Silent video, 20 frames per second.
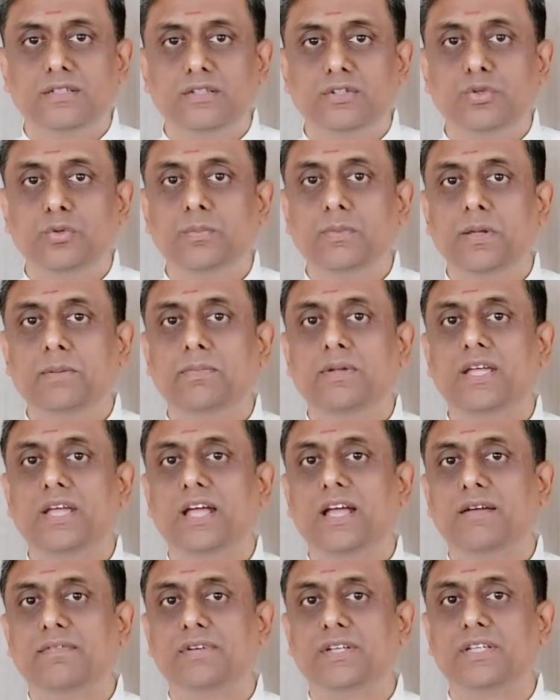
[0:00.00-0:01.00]
you may be
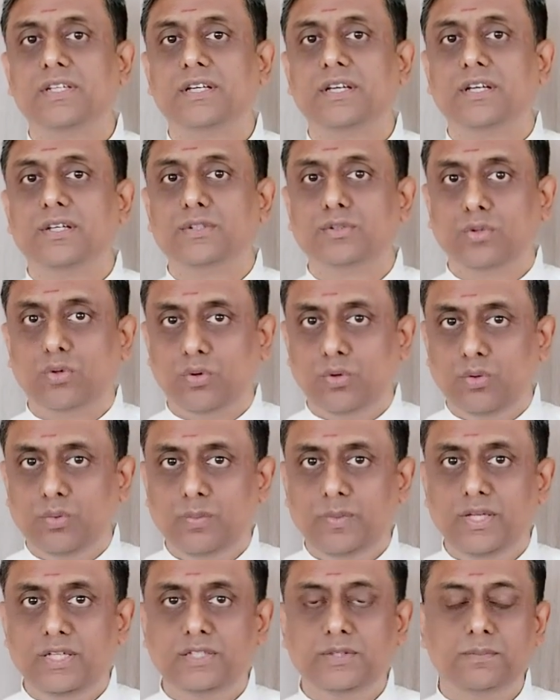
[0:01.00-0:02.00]
having. So
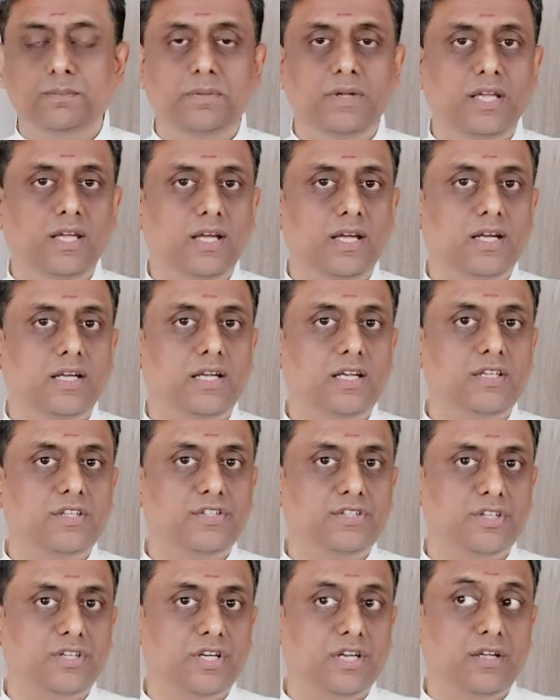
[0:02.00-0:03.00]
always pay
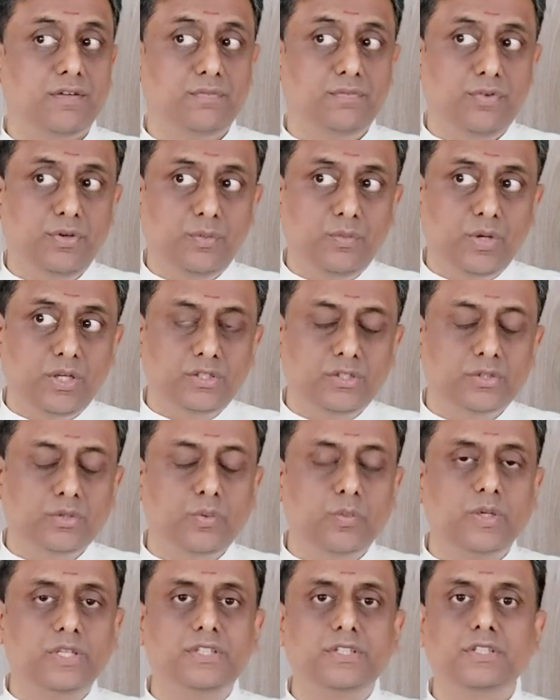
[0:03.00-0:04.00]
attention. Everyone's
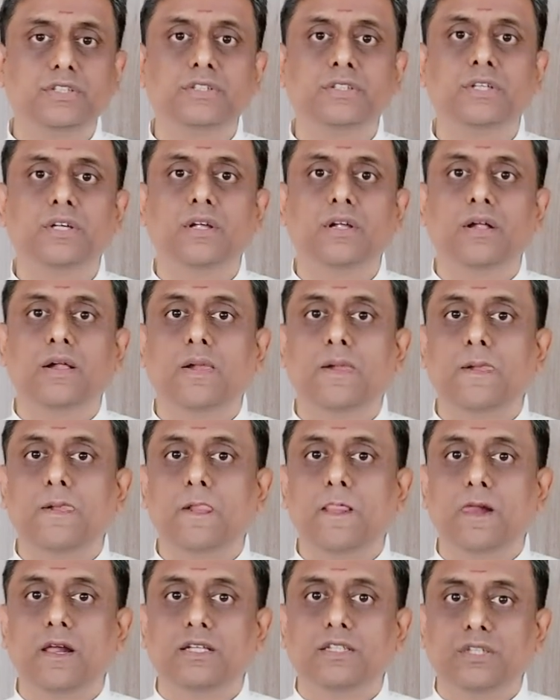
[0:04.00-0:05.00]
question
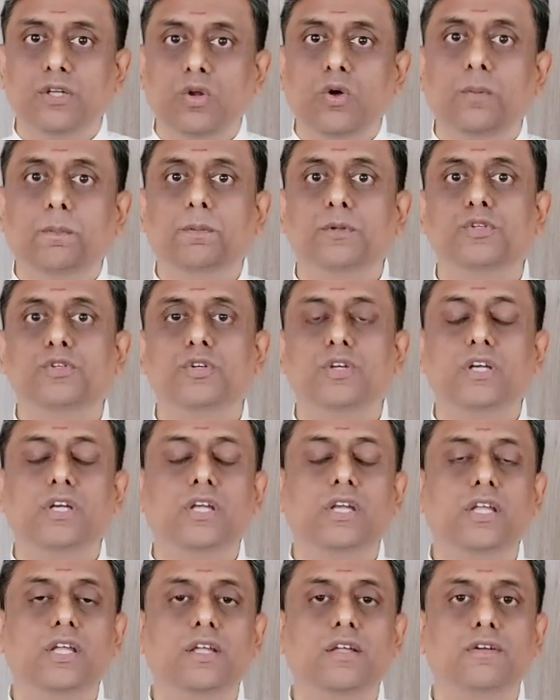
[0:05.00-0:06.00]
is an
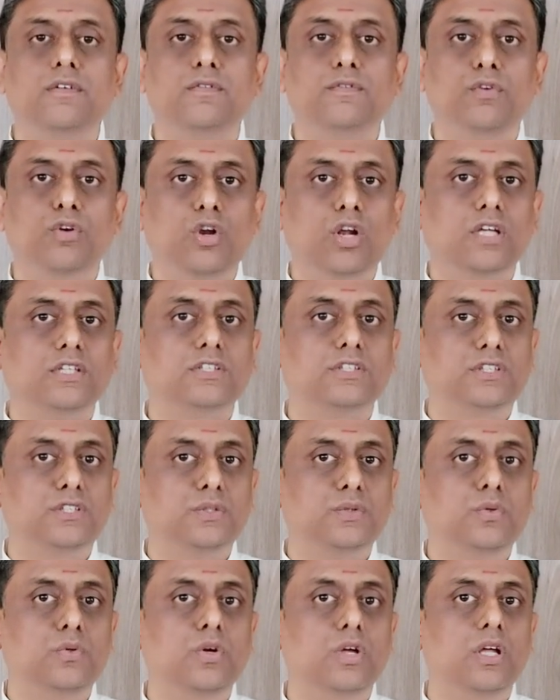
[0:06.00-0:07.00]
opportunity for us
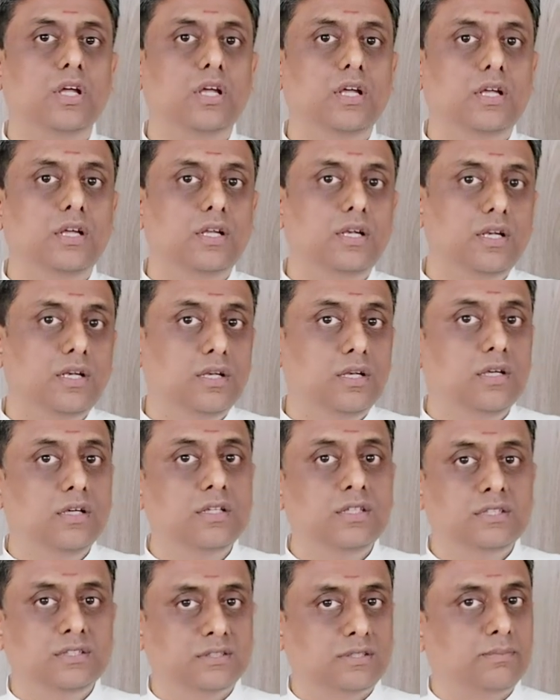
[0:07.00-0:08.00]
to
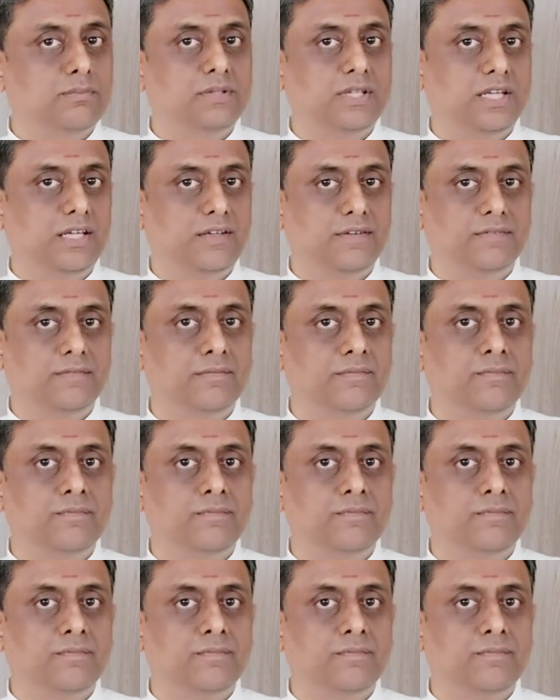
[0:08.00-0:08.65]
learn something.